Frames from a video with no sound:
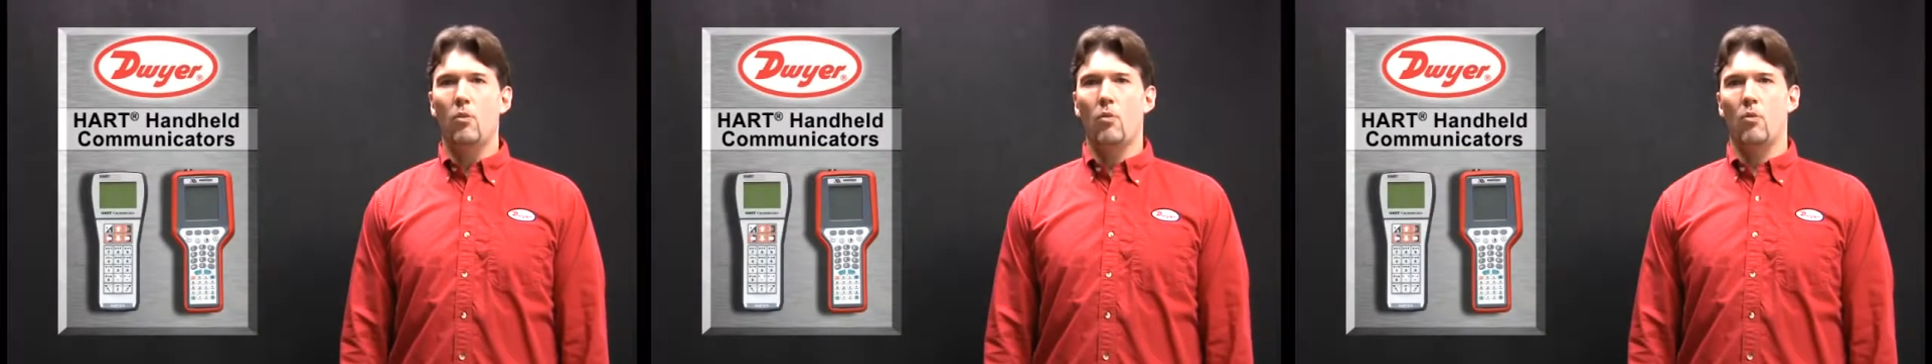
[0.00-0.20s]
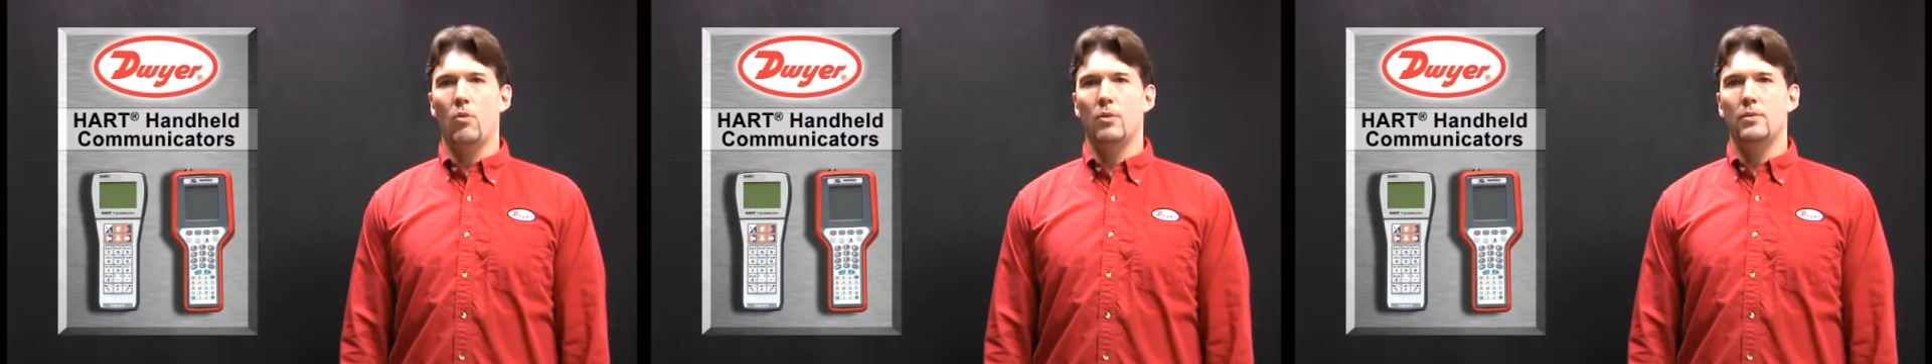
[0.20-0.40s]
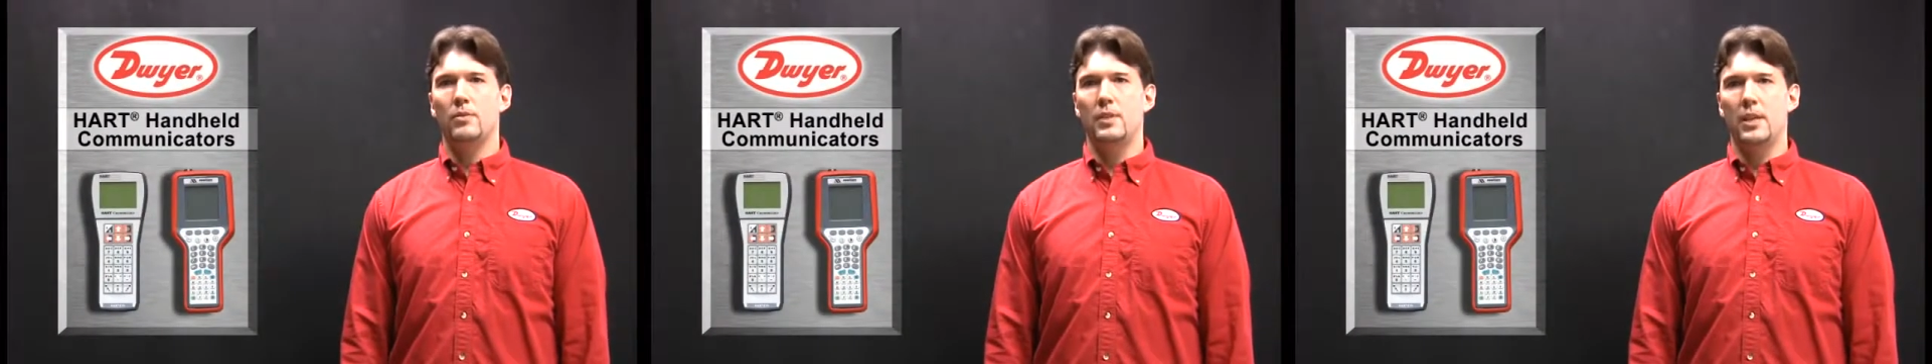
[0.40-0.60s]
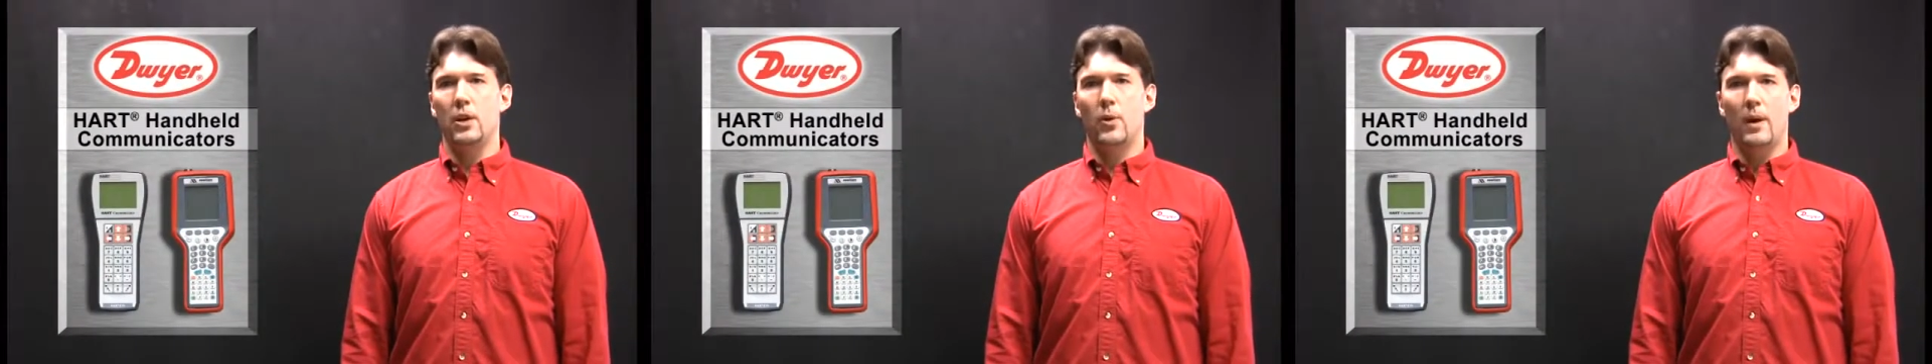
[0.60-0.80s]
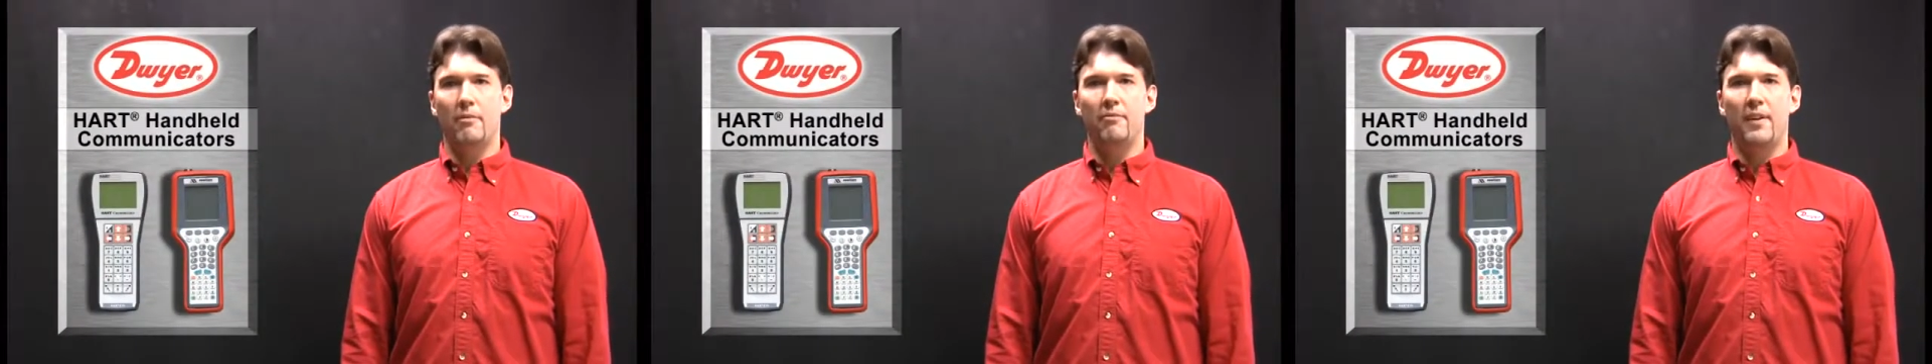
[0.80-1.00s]
or
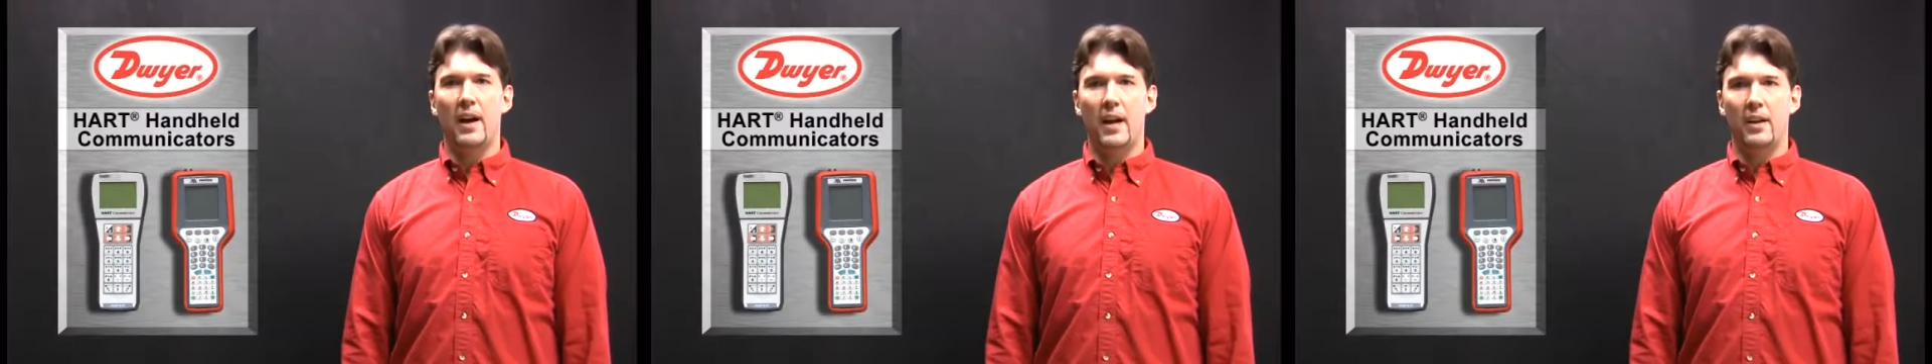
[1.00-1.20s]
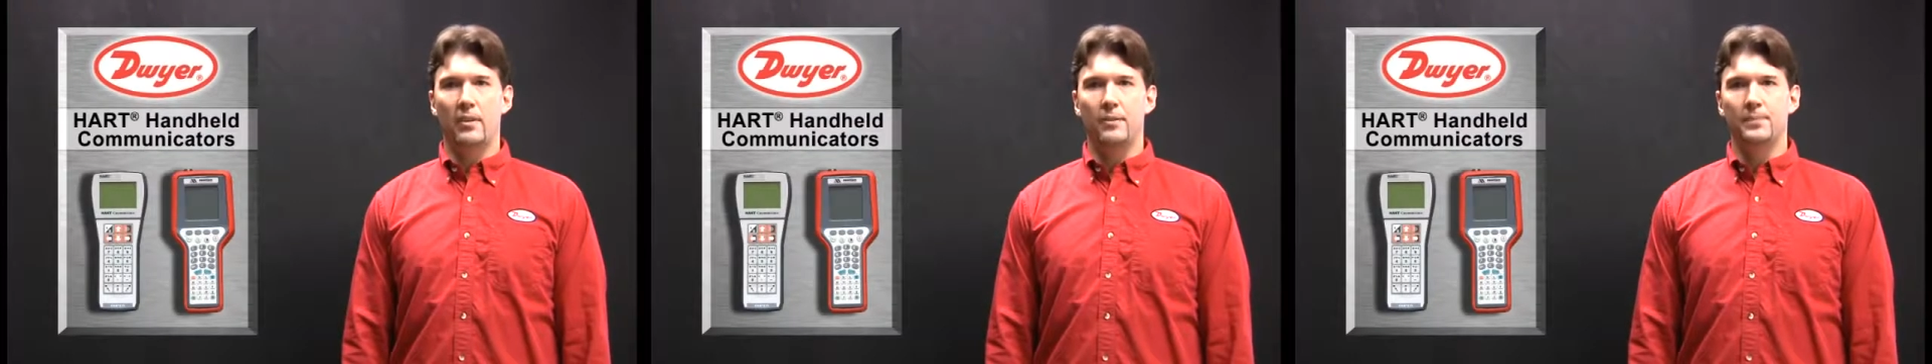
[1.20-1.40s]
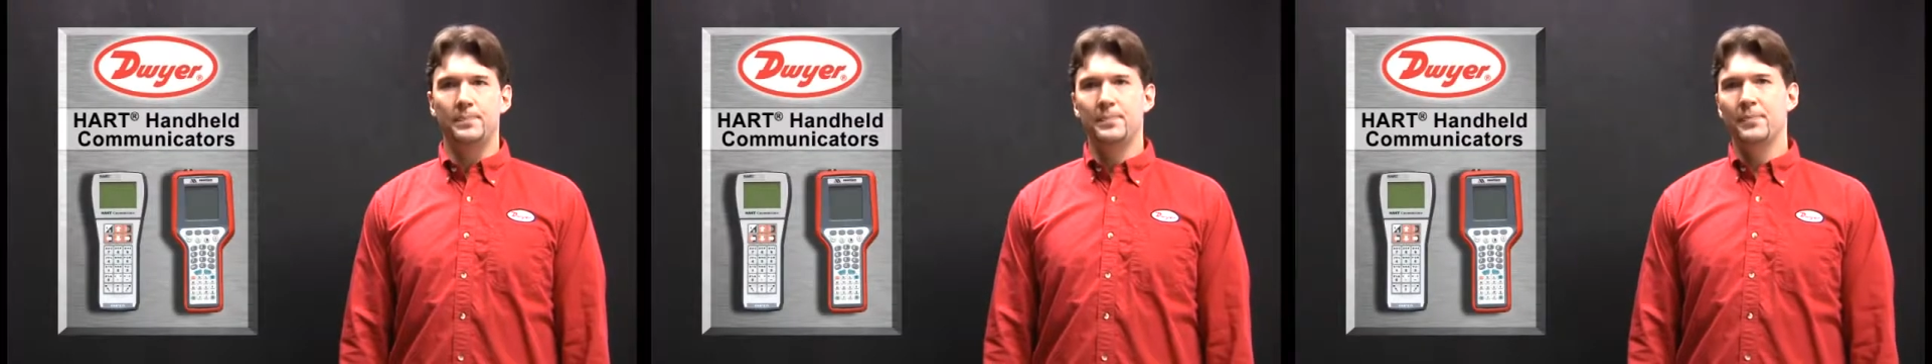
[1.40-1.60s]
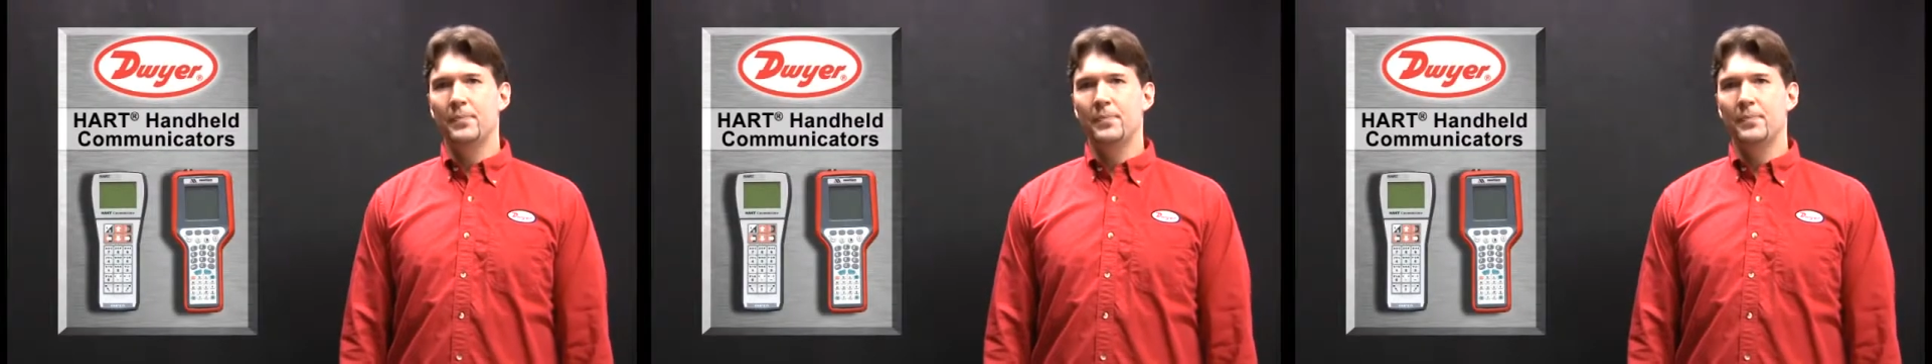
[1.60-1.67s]
DOF file.